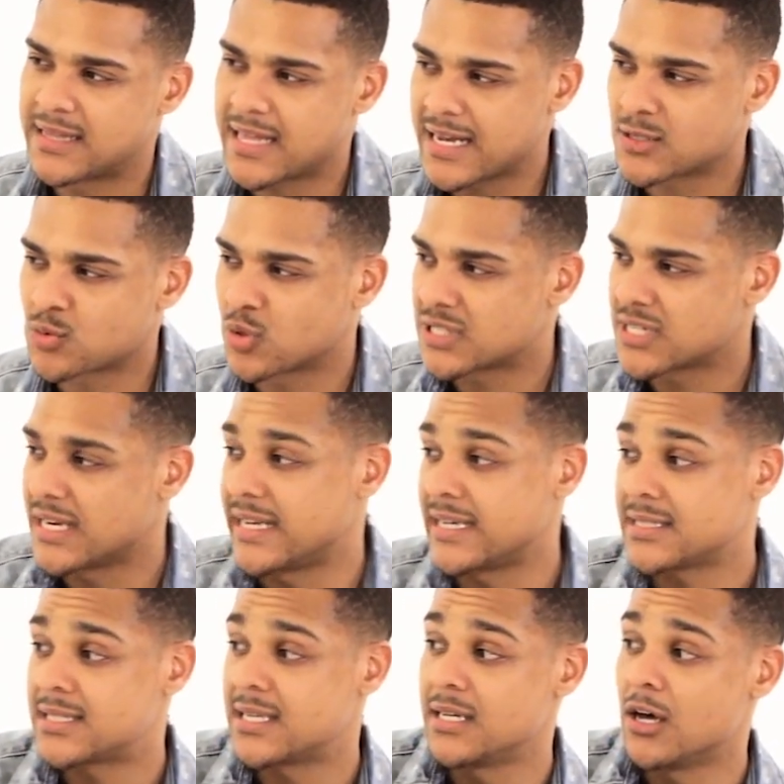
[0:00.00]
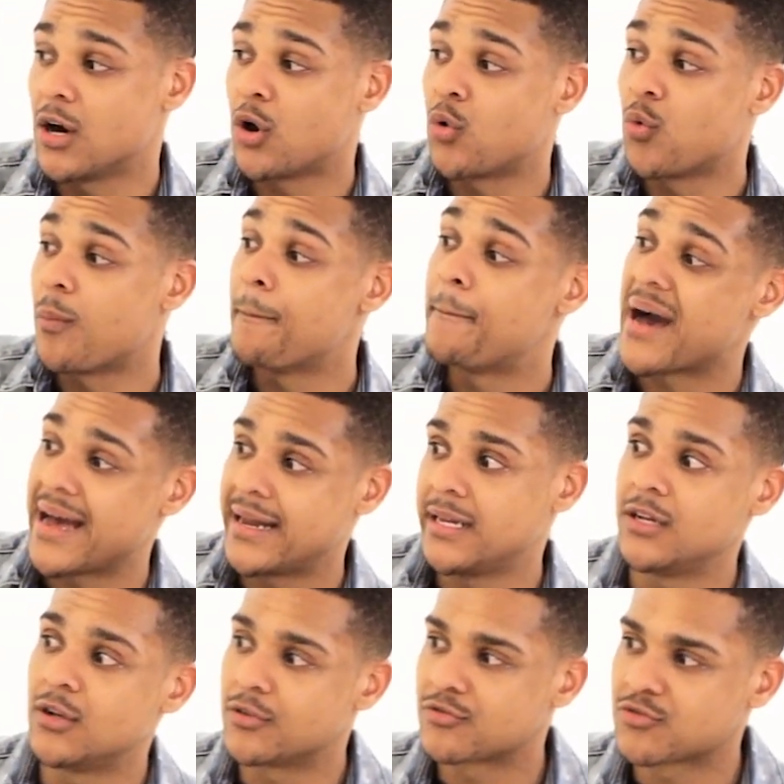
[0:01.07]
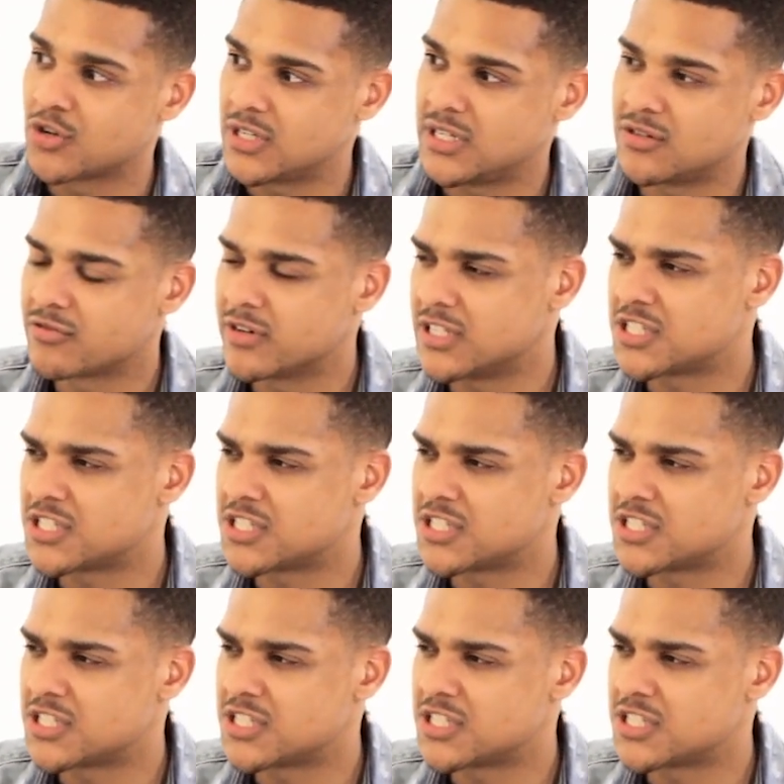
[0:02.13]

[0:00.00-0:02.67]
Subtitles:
And that's what's linked to the whole banning of Roddy Ricch.